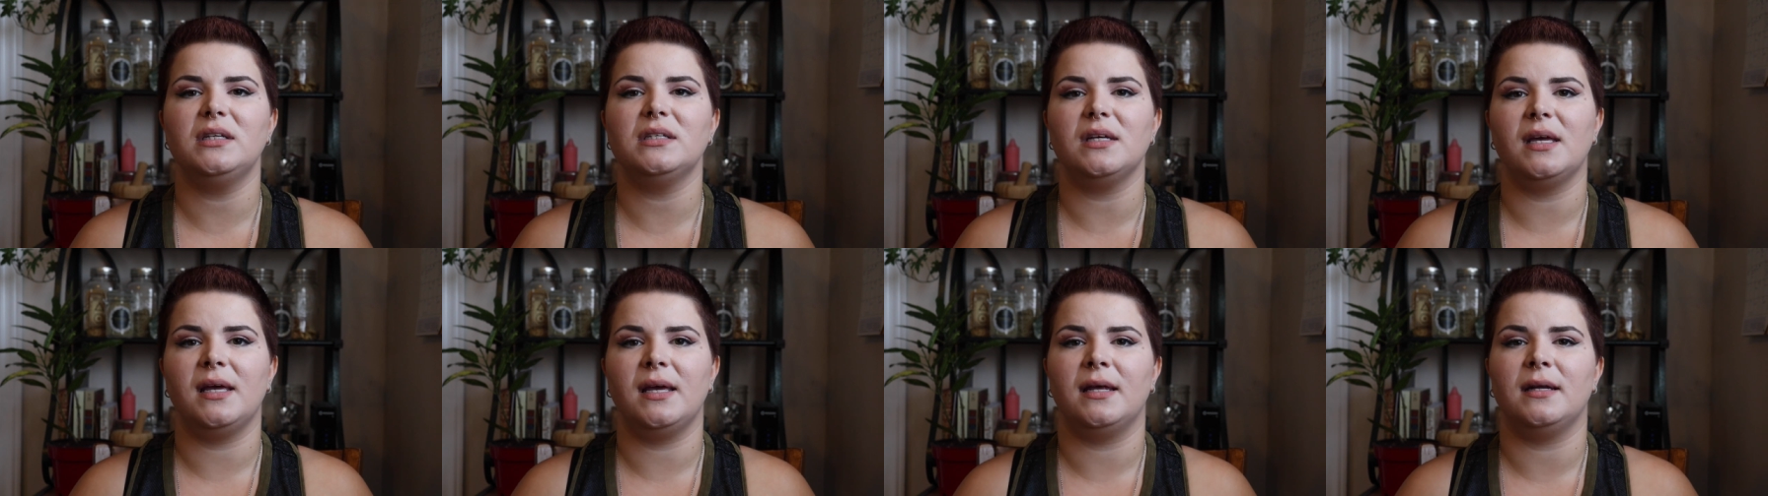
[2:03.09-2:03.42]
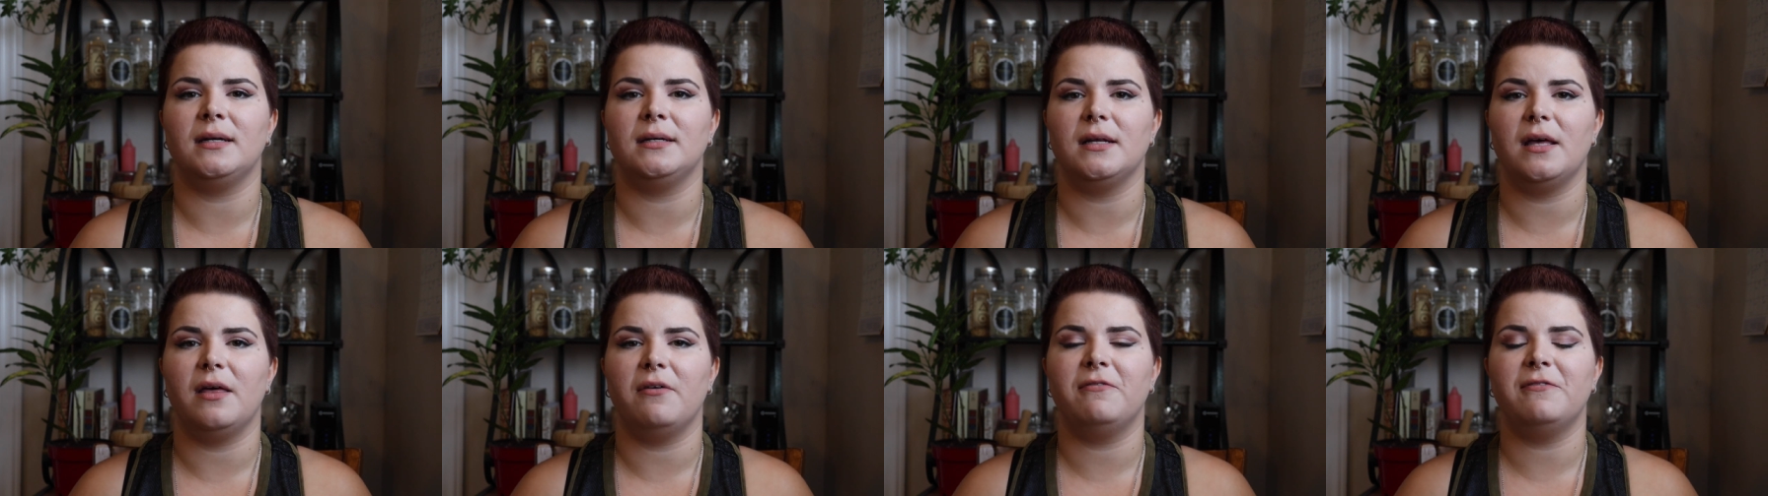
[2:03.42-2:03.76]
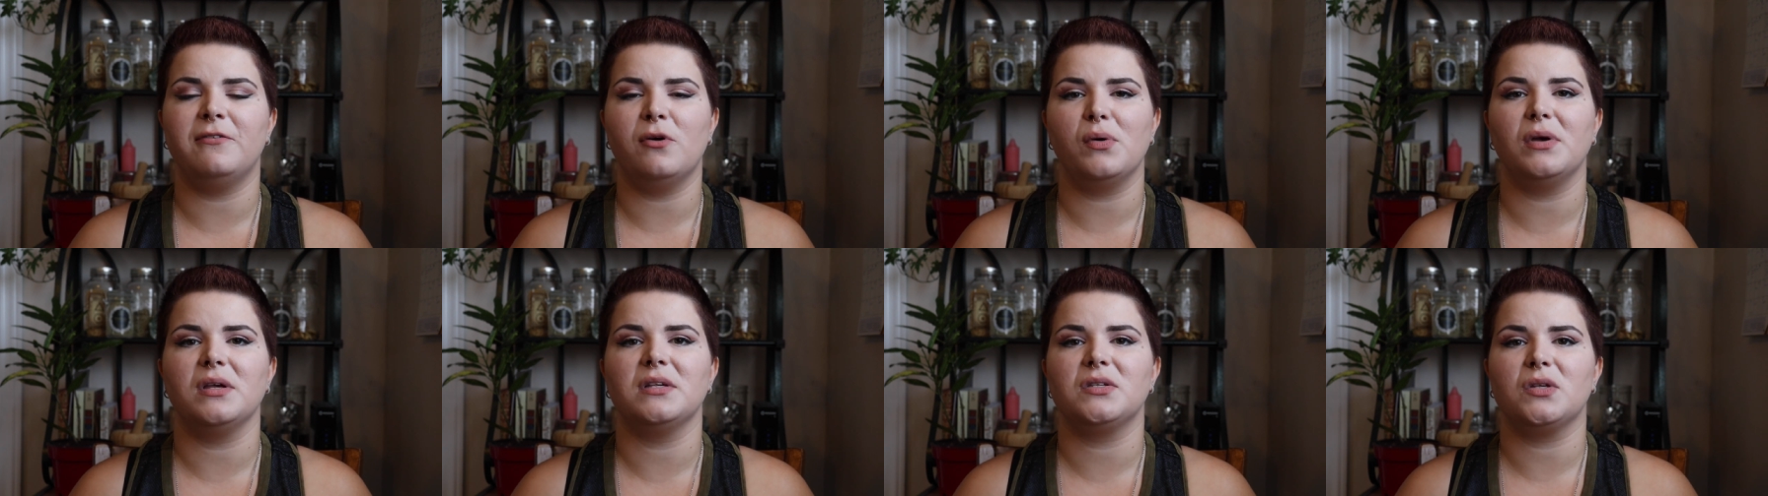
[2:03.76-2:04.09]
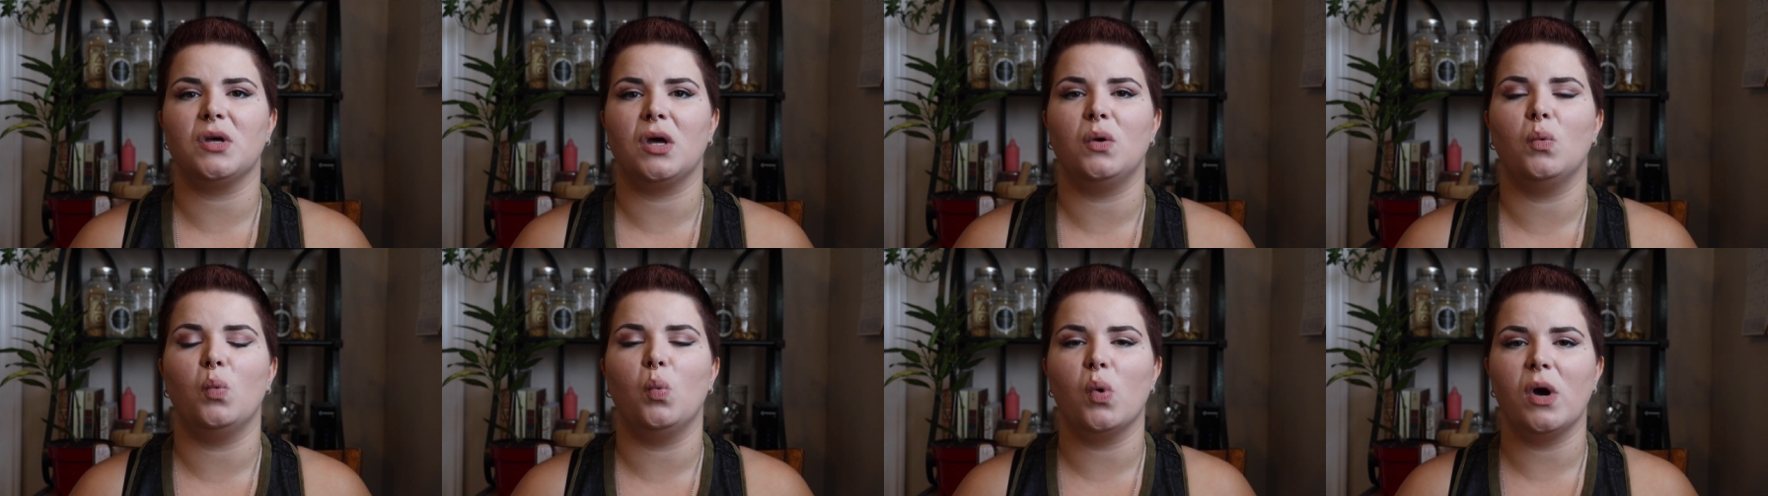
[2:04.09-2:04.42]
it and focus
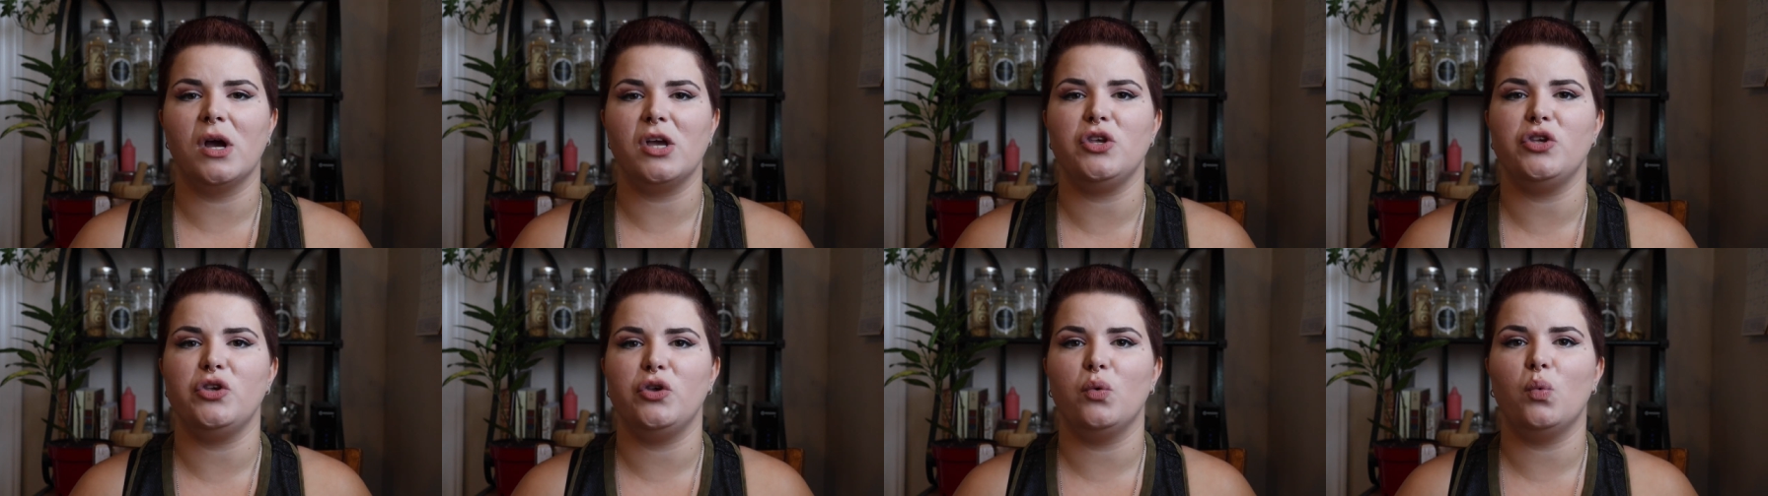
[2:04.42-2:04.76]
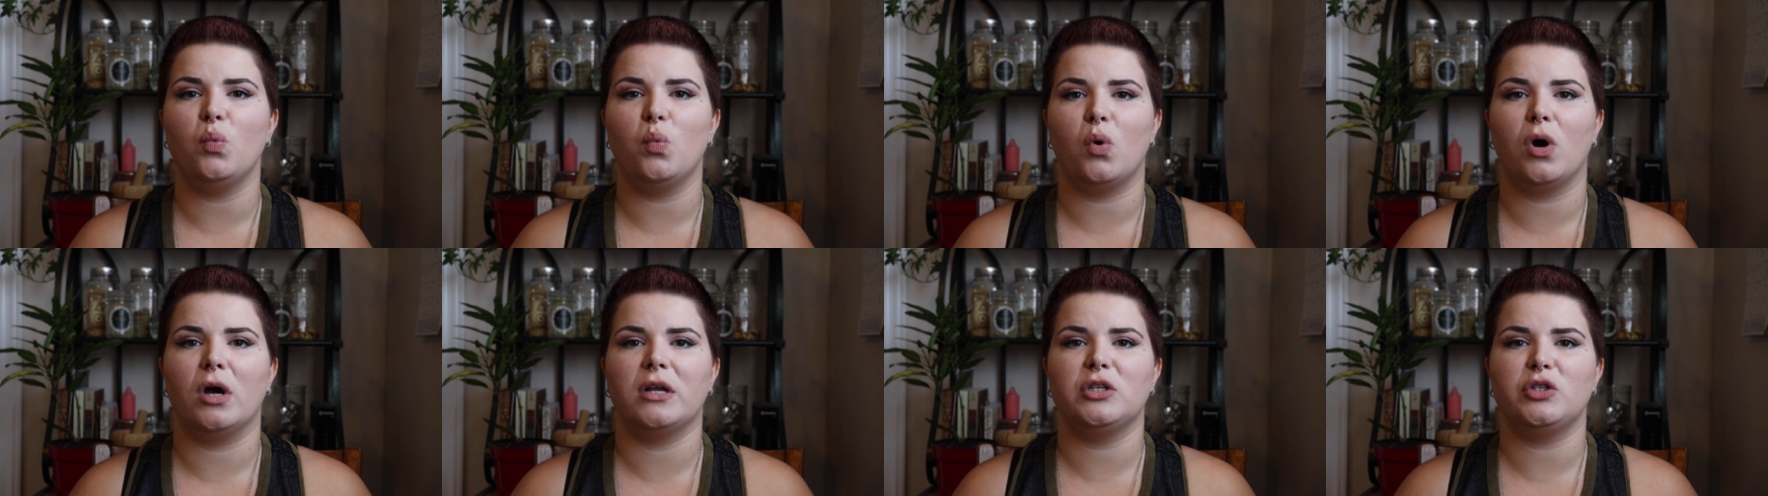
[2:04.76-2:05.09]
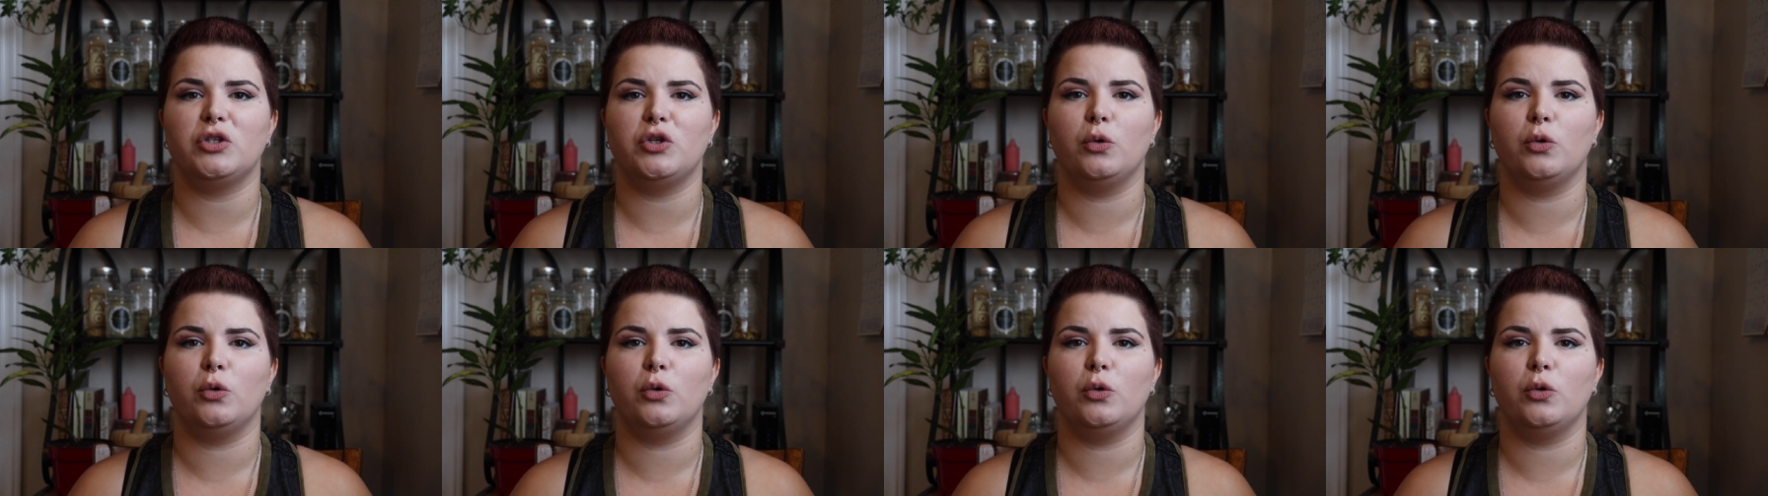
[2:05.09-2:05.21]
on what you want